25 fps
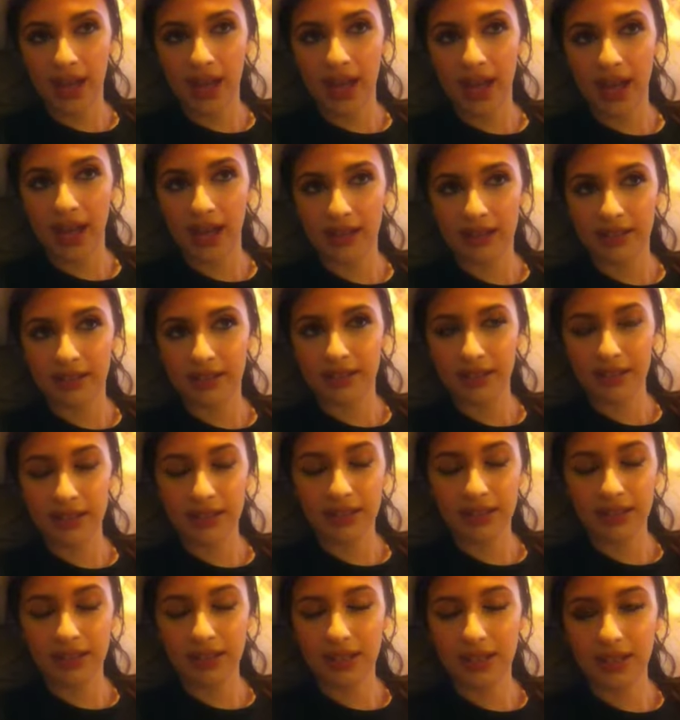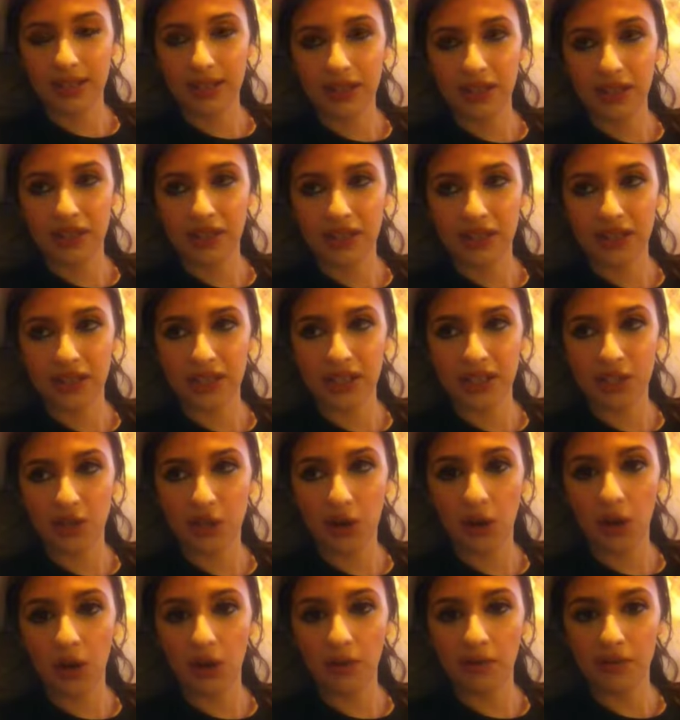and he does is he
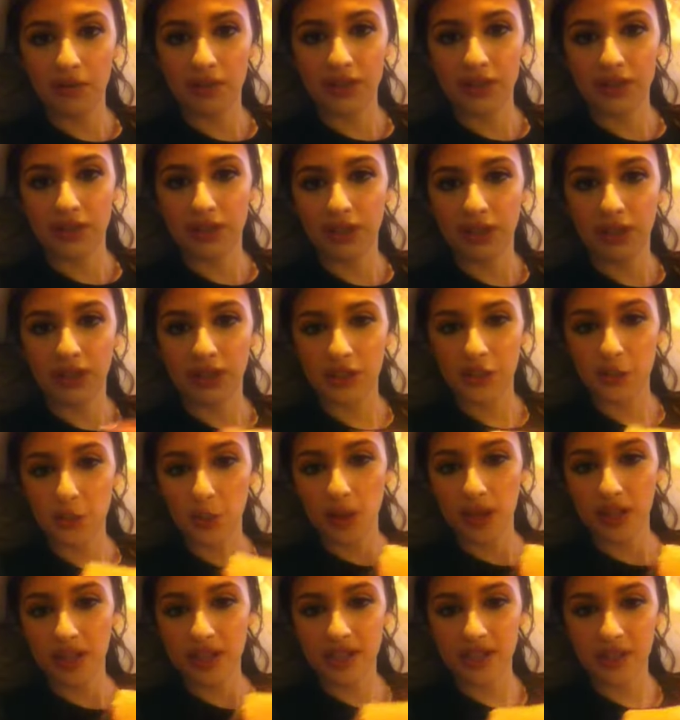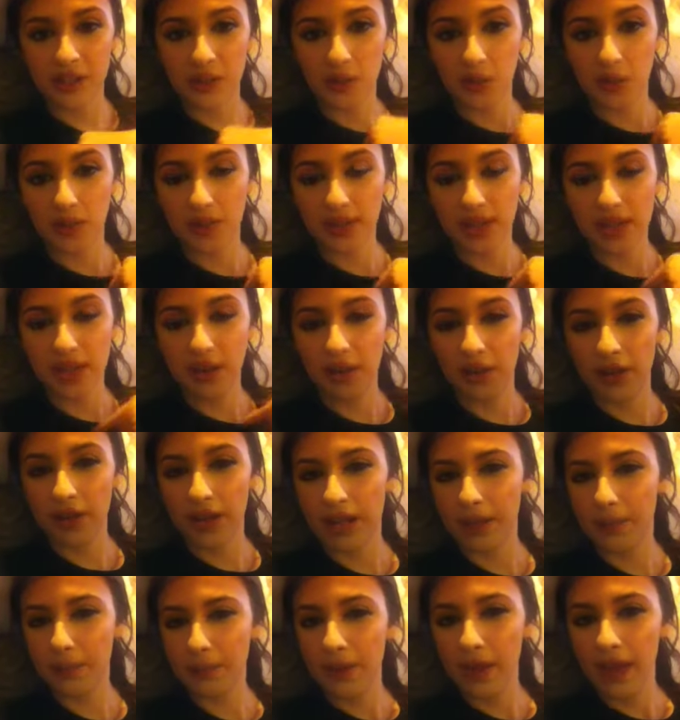carves the SWAT sticker over here on
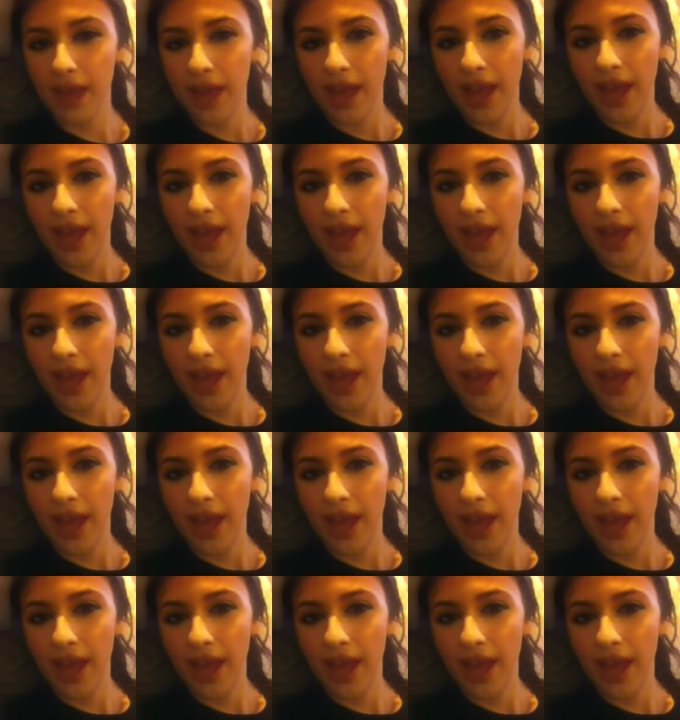him,